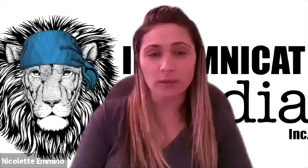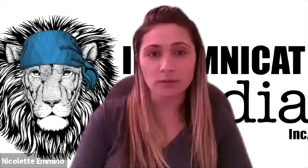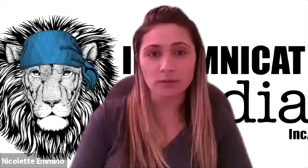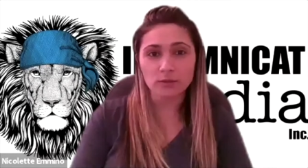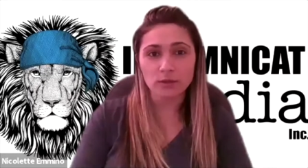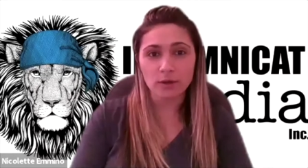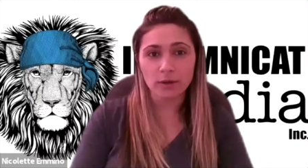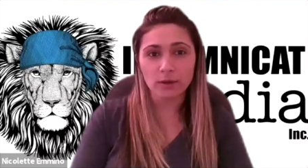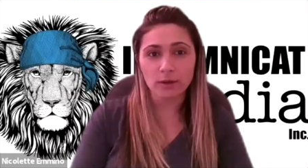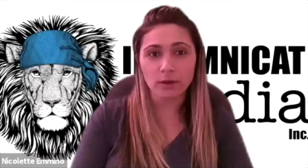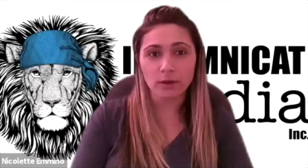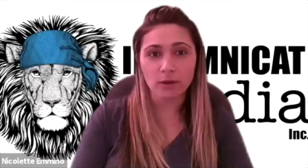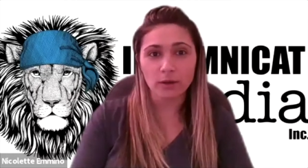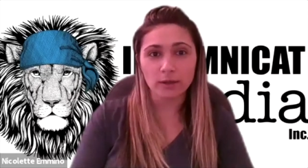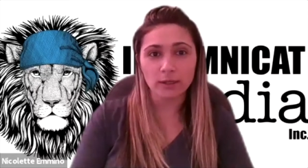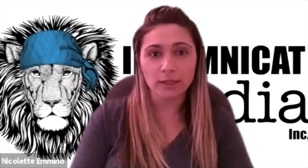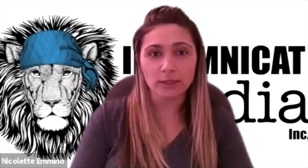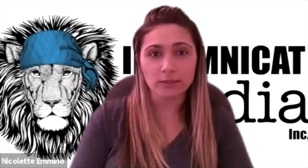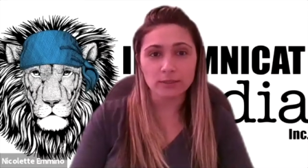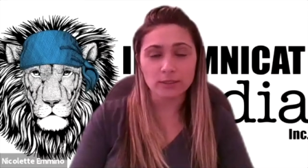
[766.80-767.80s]
target
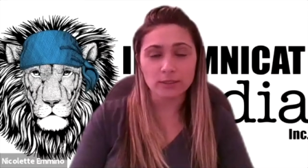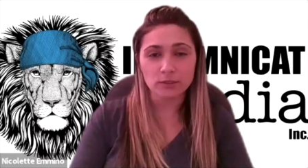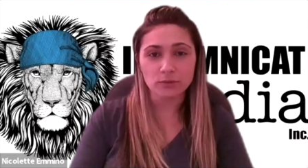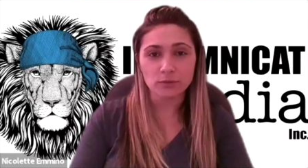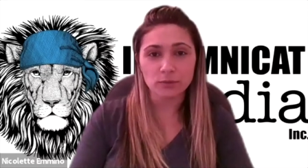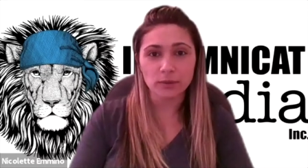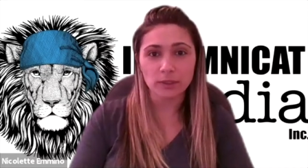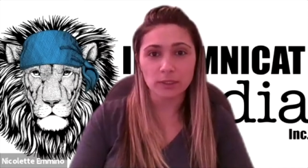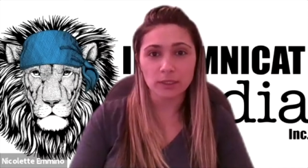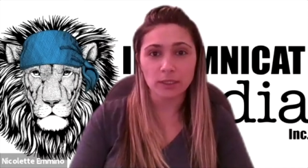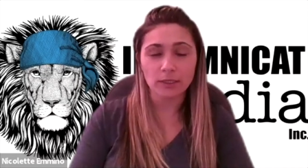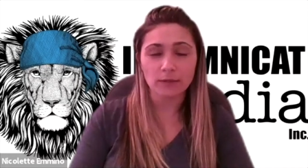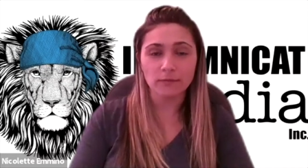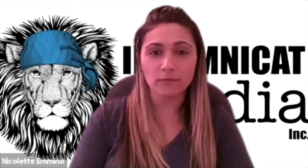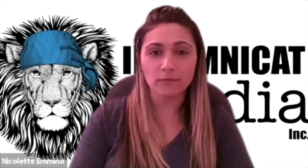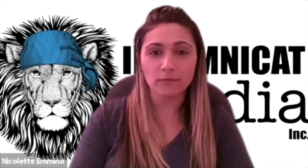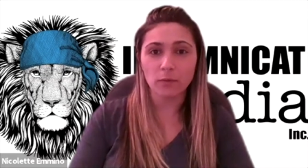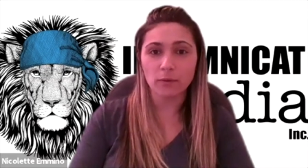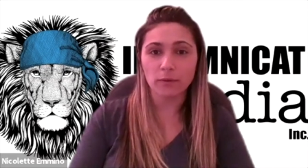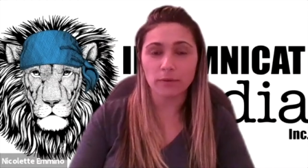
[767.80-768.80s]
audience is really
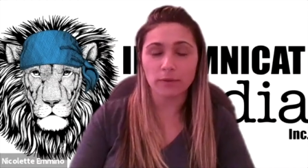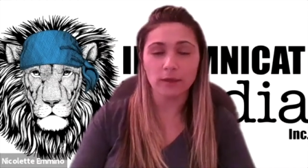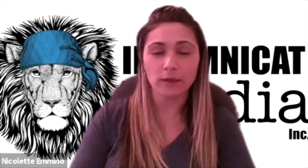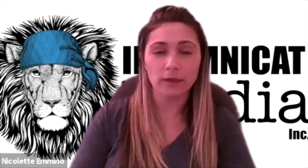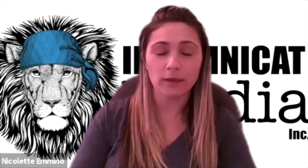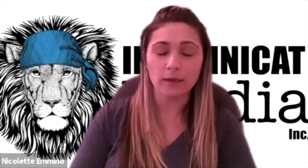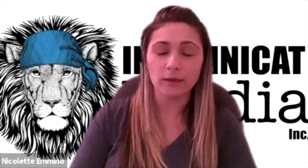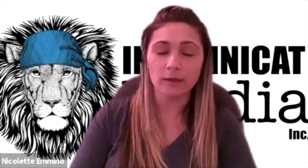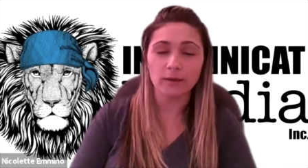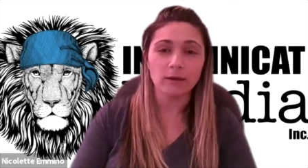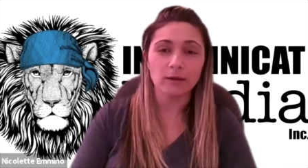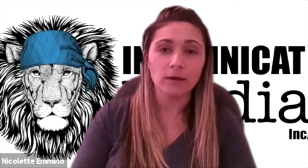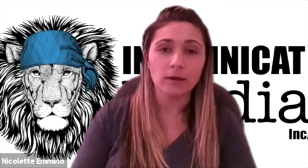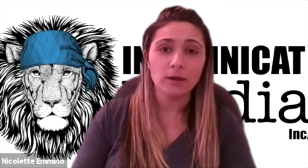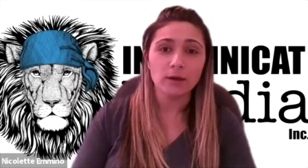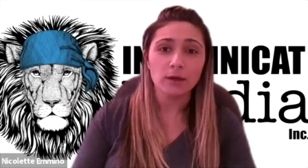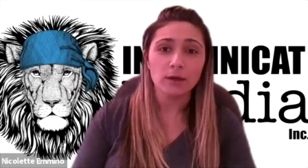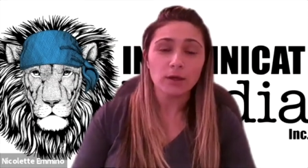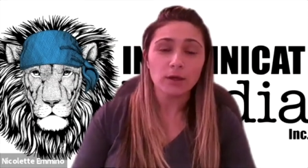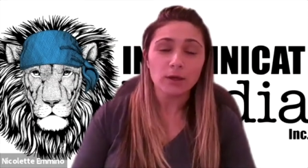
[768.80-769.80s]
for the
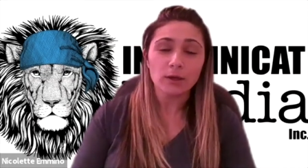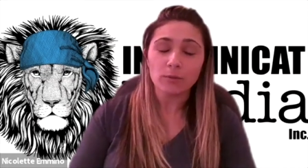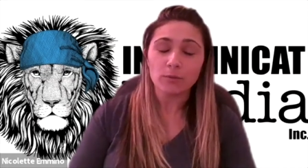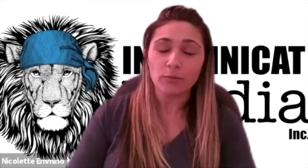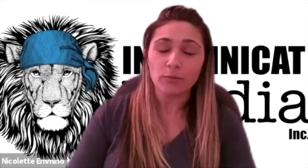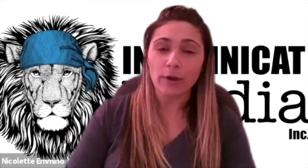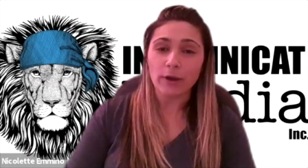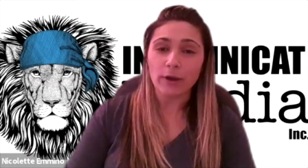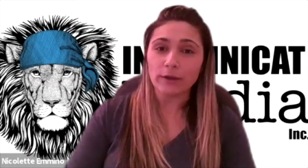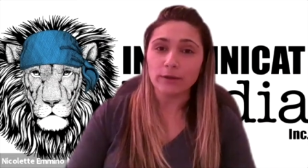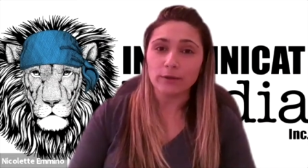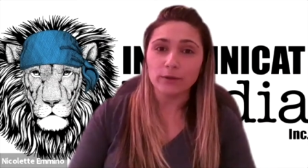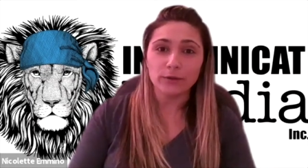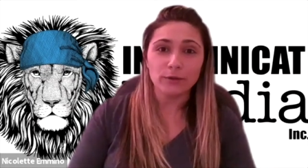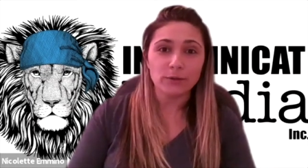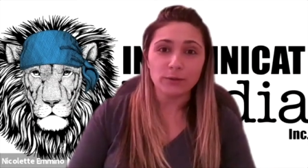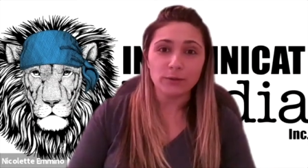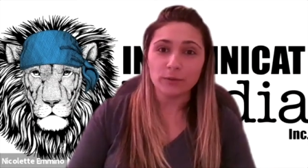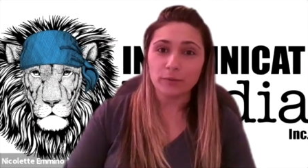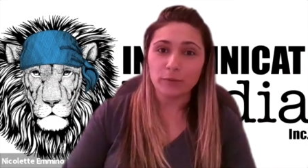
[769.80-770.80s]
brand
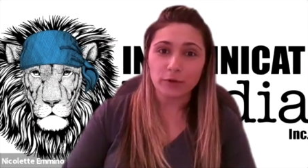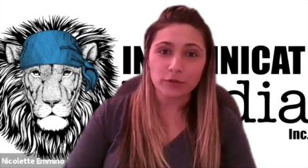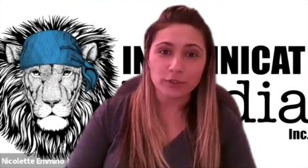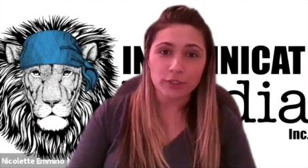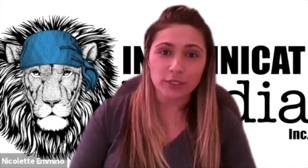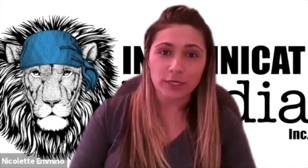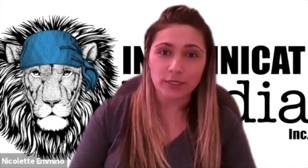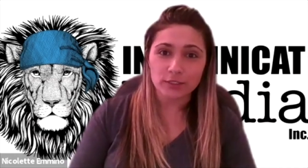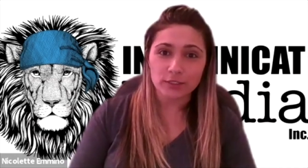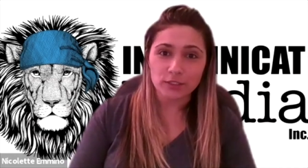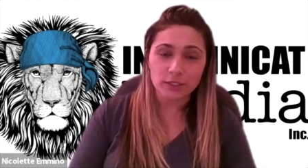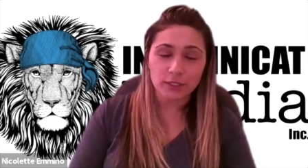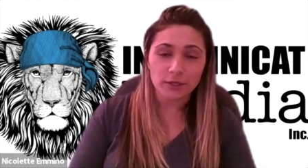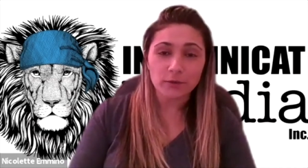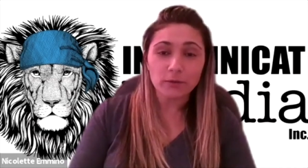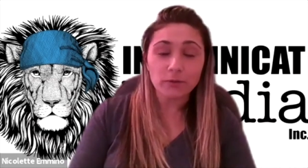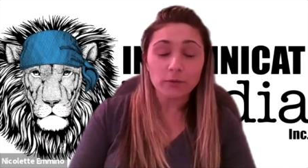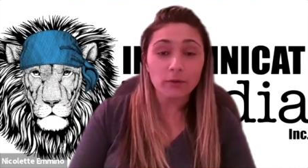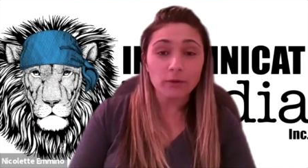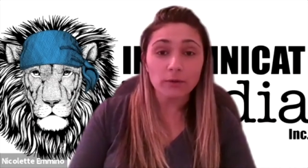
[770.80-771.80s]
new emerging engineer
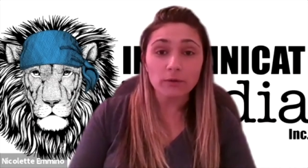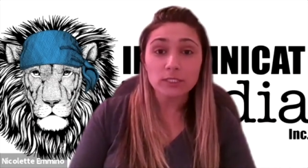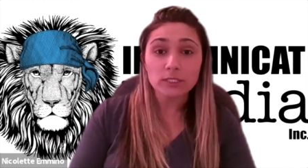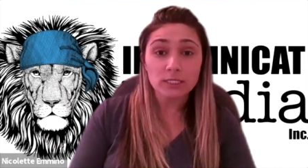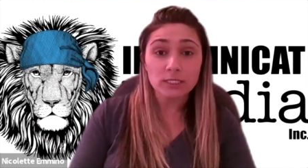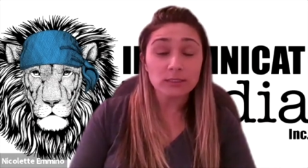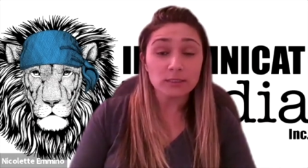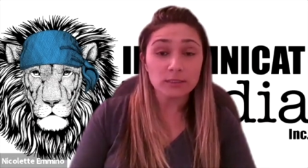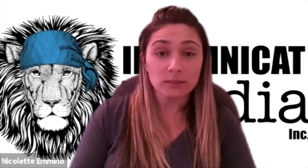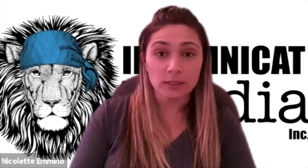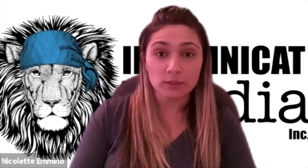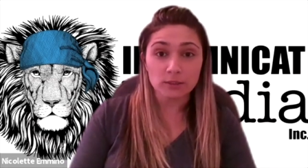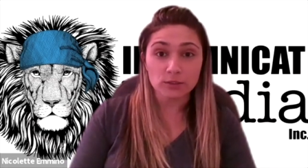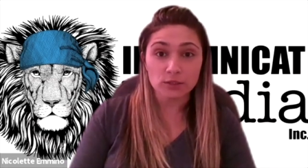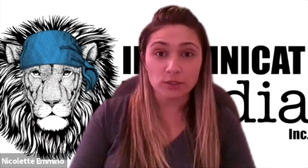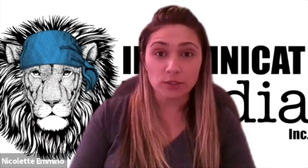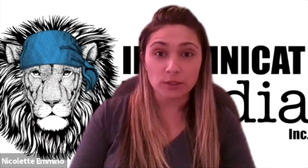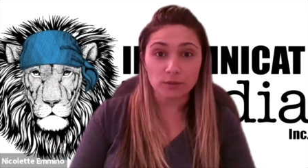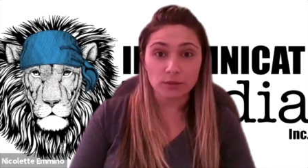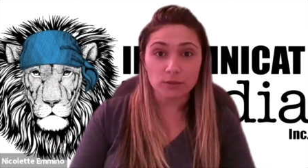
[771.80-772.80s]
or seasoned
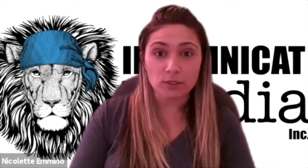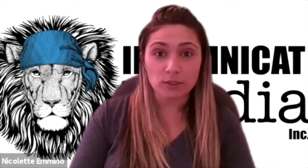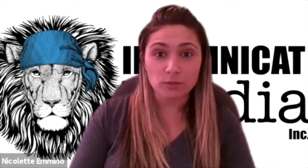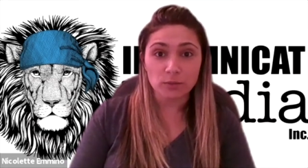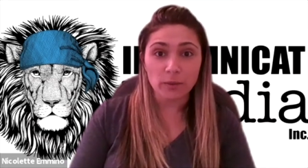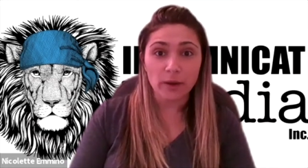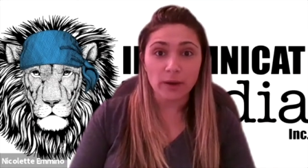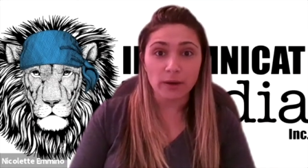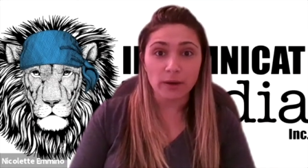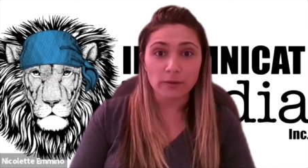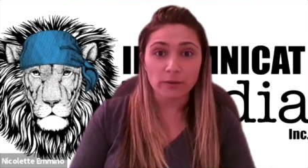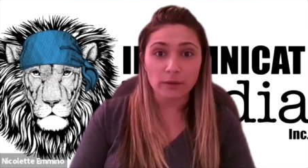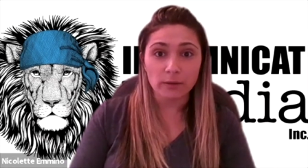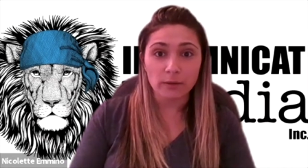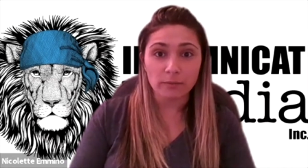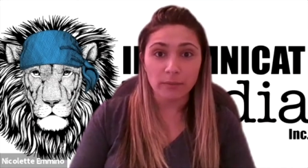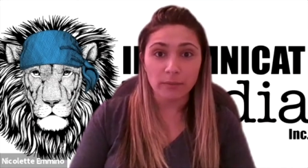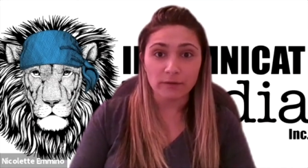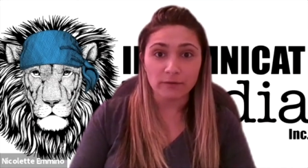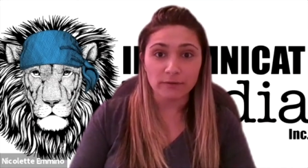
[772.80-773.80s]
engineers as well can
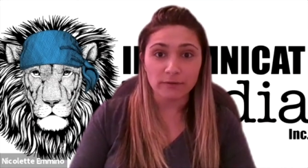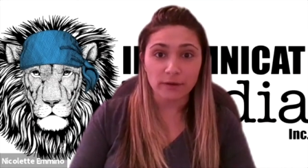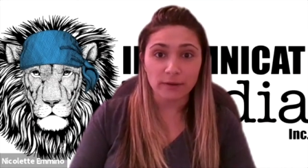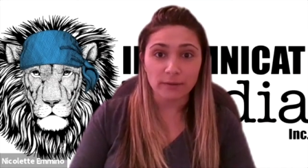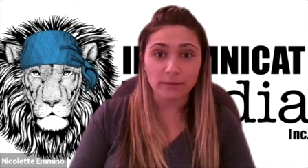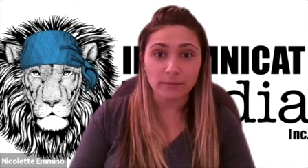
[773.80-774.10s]
benefit?